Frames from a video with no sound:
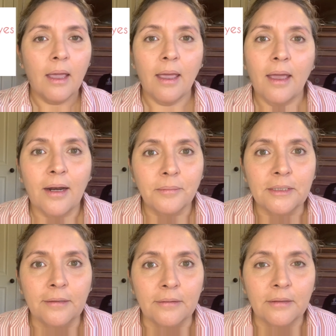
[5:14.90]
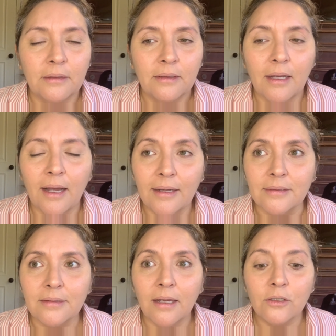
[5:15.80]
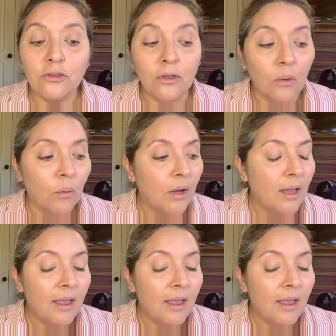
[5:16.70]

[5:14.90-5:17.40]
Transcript: and I'm done. Guys, so